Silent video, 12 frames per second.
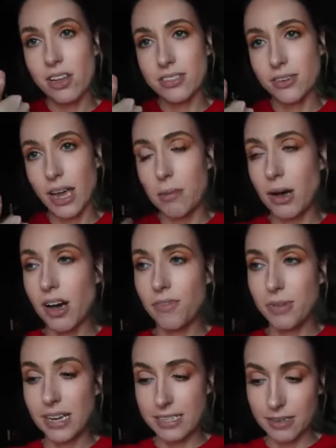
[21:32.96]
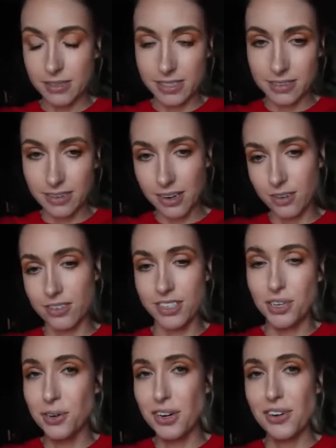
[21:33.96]
also came off because I was
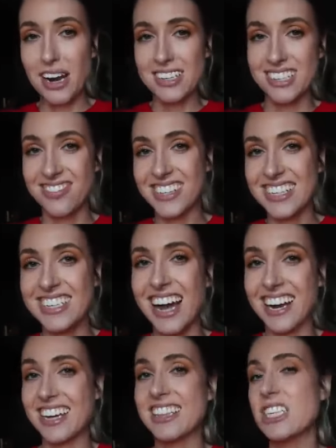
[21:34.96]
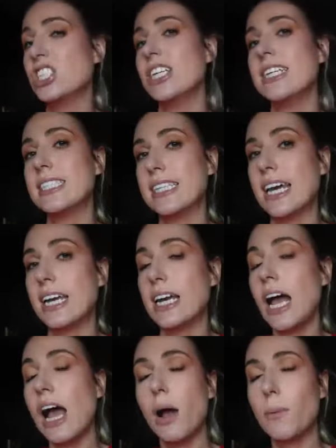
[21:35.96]
too aggressively tucking the sheets
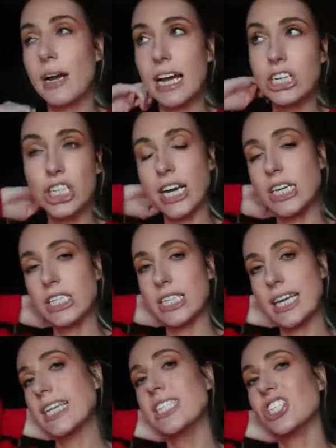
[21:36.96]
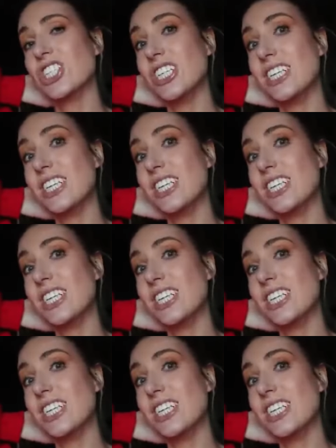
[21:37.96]
in when I changed the kids'